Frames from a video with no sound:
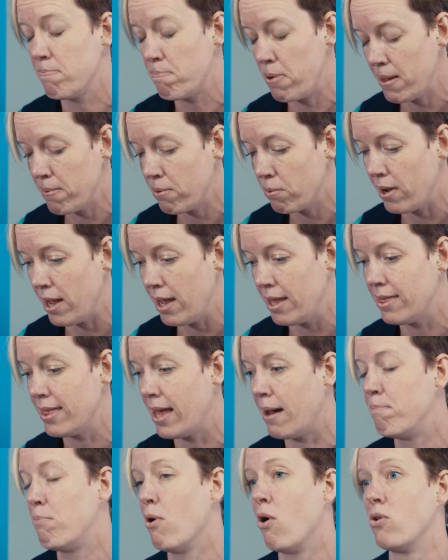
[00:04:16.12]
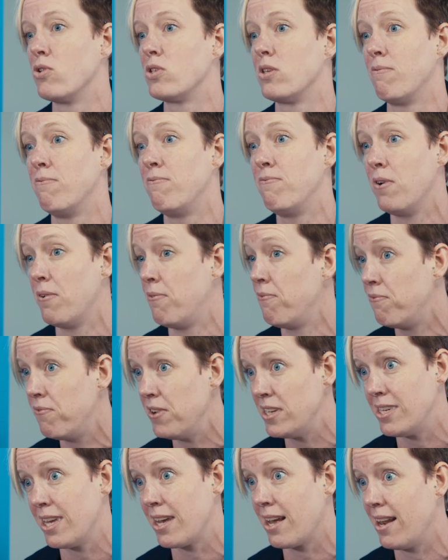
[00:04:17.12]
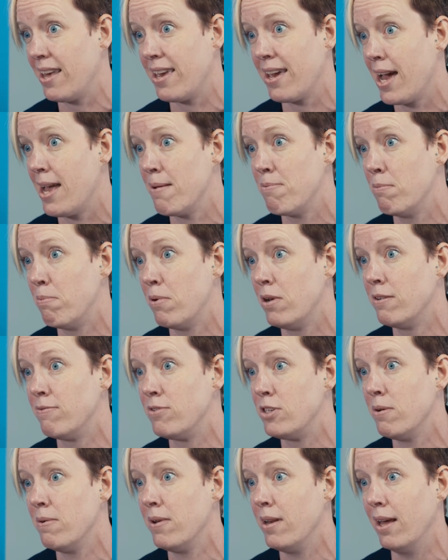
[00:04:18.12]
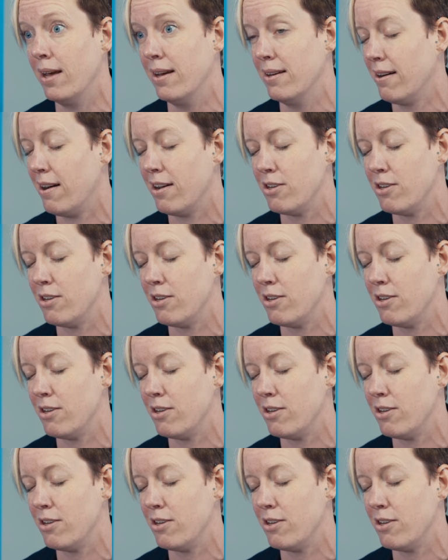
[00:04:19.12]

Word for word: People in that box are physically capable of doing it.